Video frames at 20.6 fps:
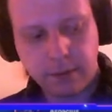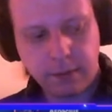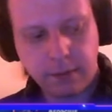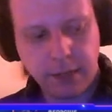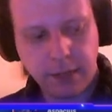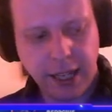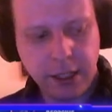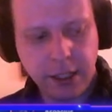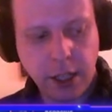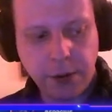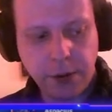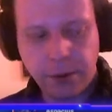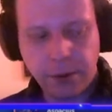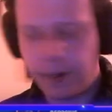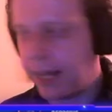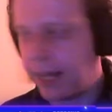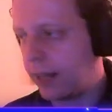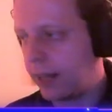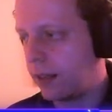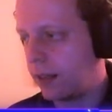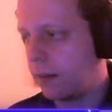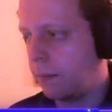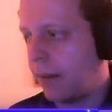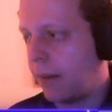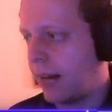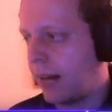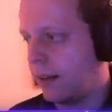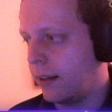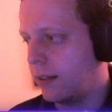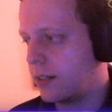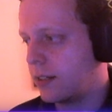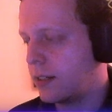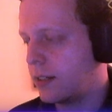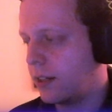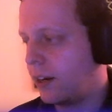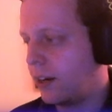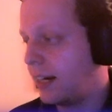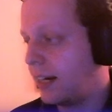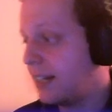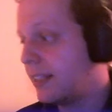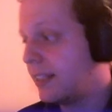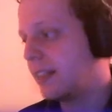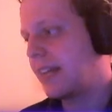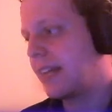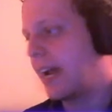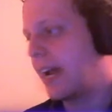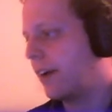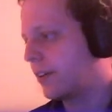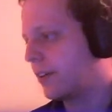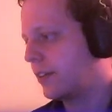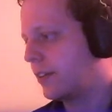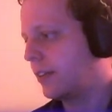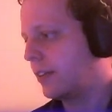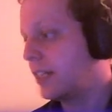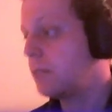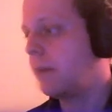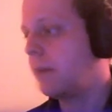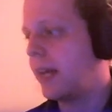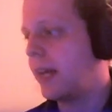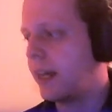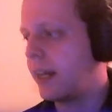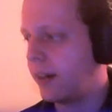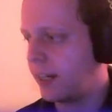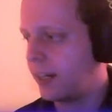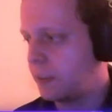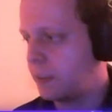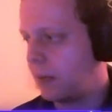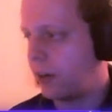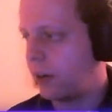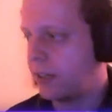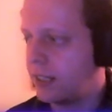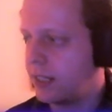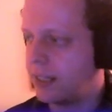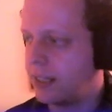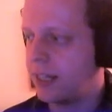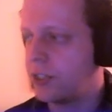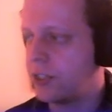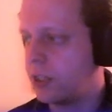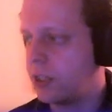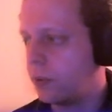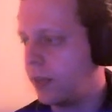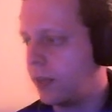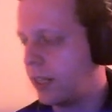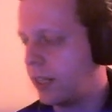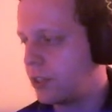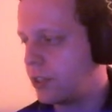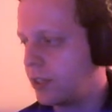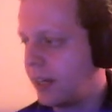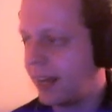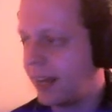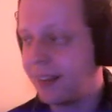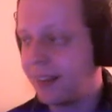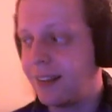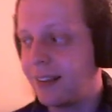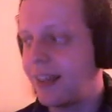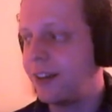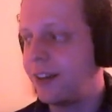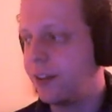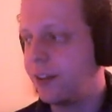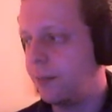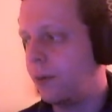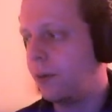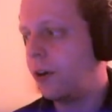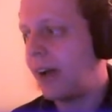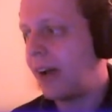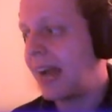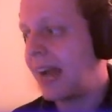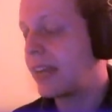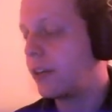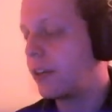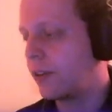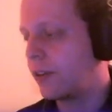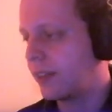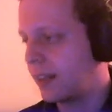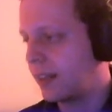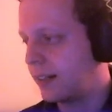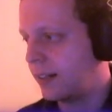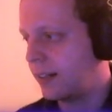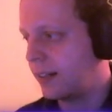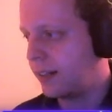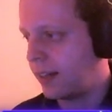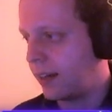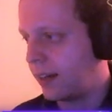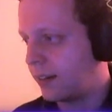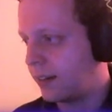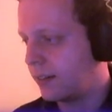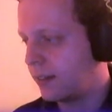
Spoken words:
In terms of like balance, or at least this player experiences issues with it. I think that's the more accurate thing to say.